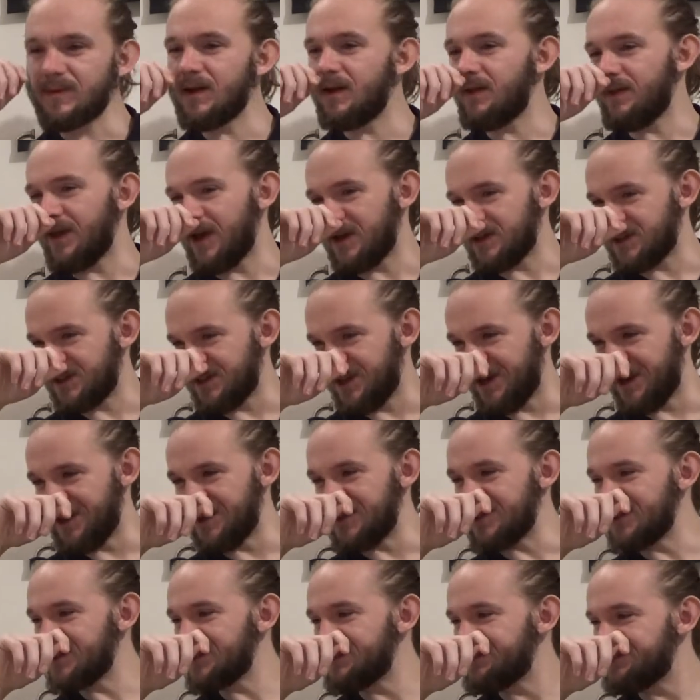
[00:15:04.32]
that's
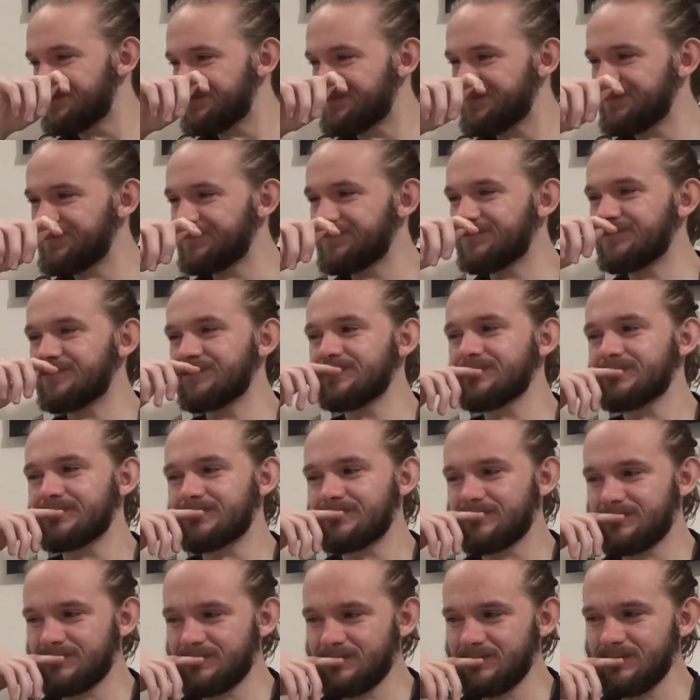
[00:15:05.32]
nice.
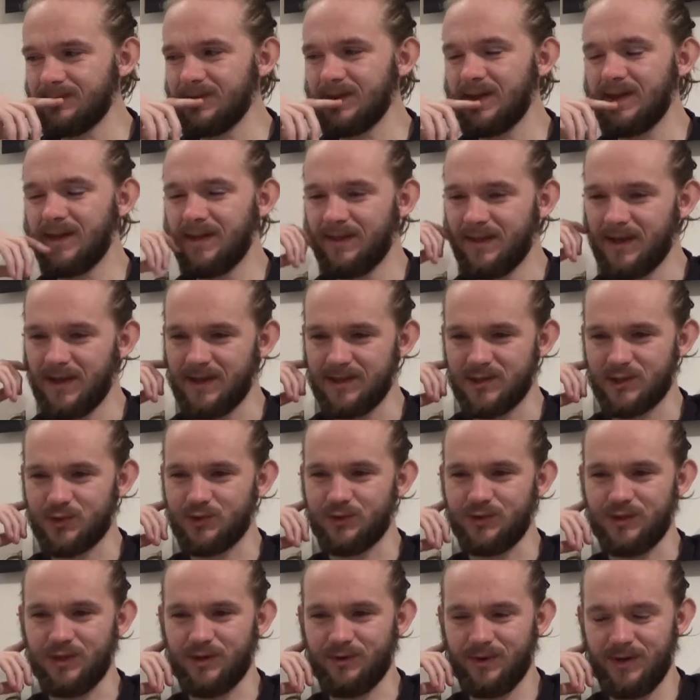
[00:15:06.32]
That is
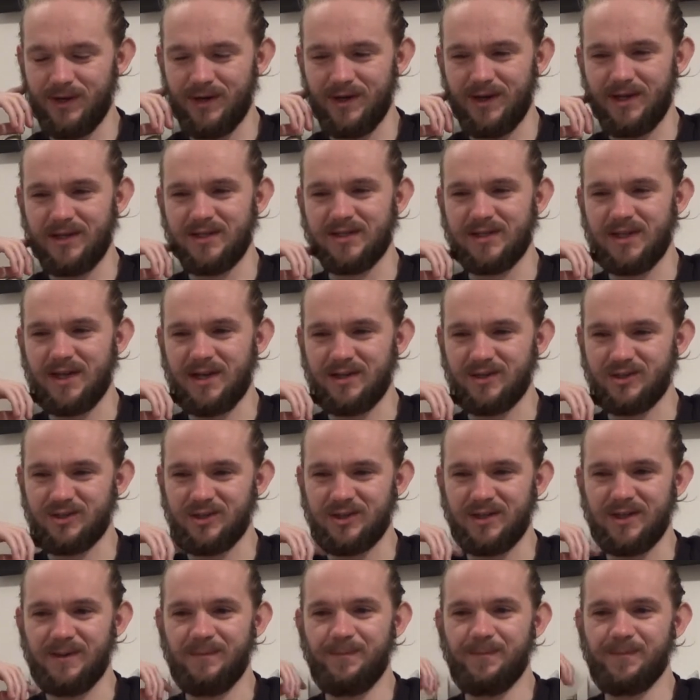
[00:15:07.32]
really quite nice
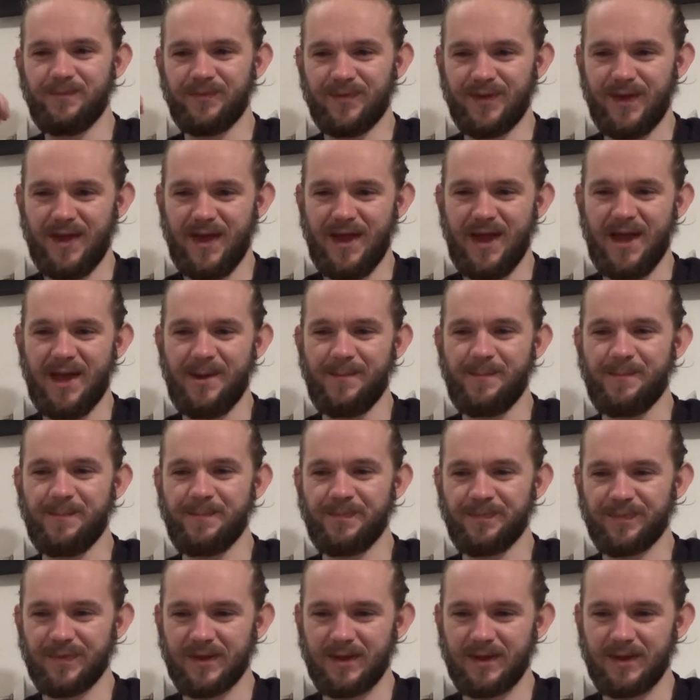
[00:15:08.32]
actually. Um,